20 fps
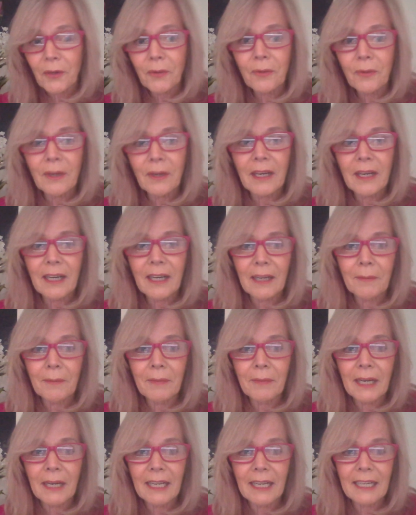ago
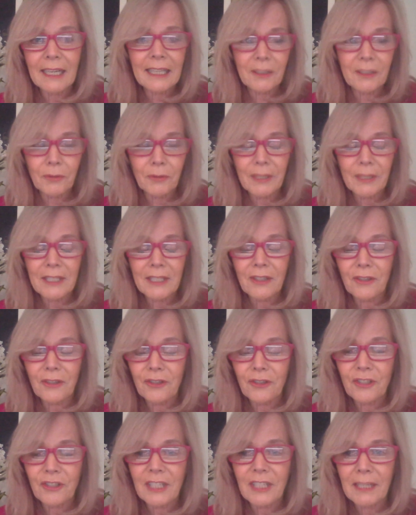I led a
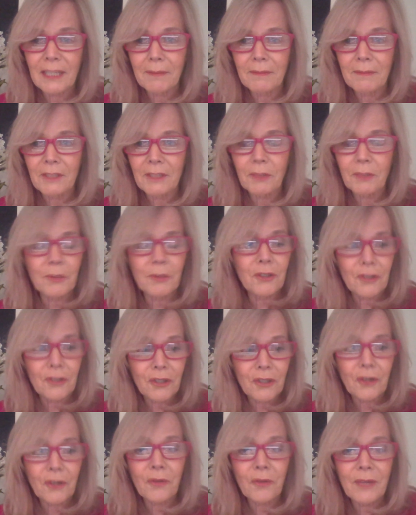research team to
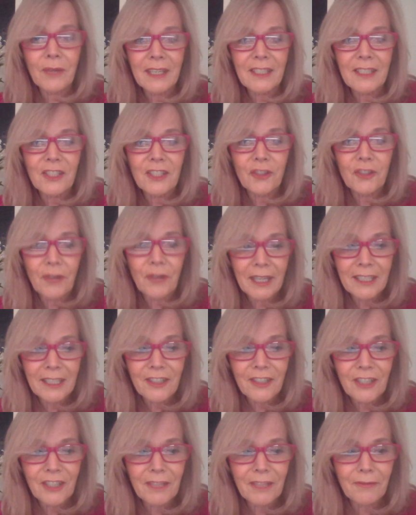produce a career
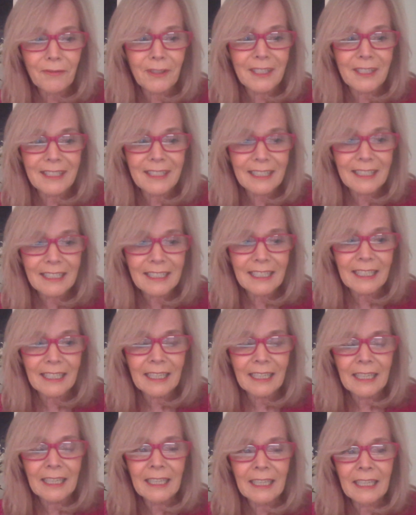strategy for the
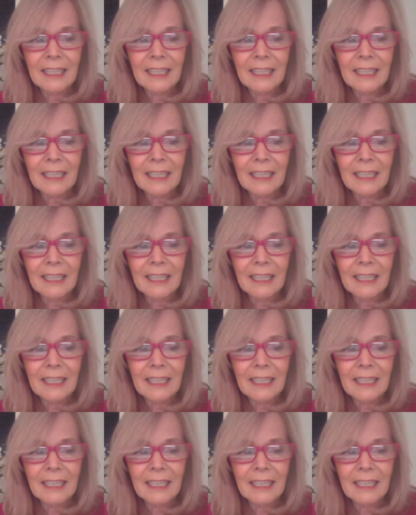city,